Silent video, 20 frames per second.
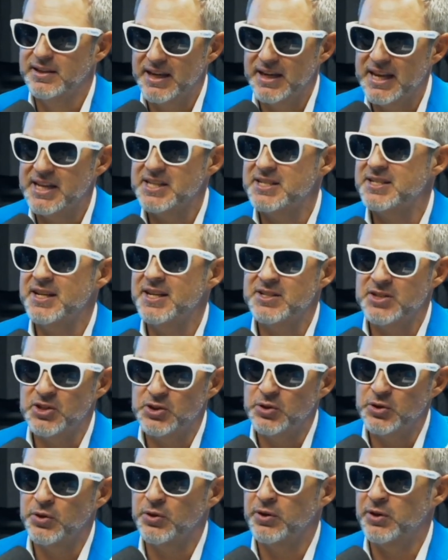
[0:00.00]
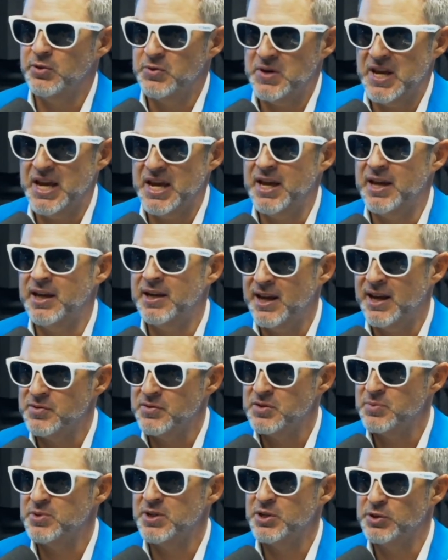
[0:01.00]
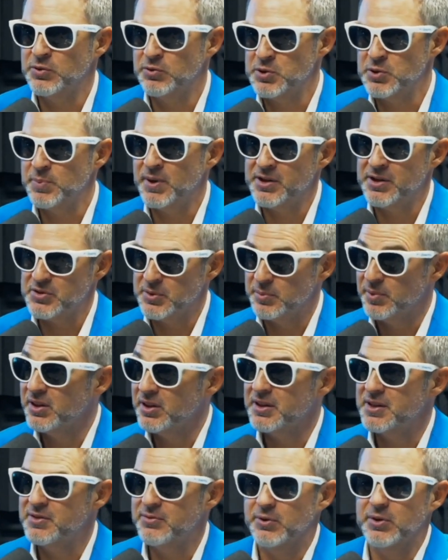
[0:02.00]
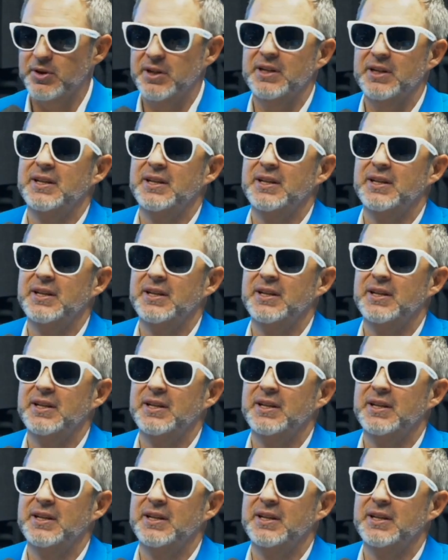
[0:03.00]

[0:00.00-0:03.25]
in a sense, into their own hand, have some sense of responsibility for it.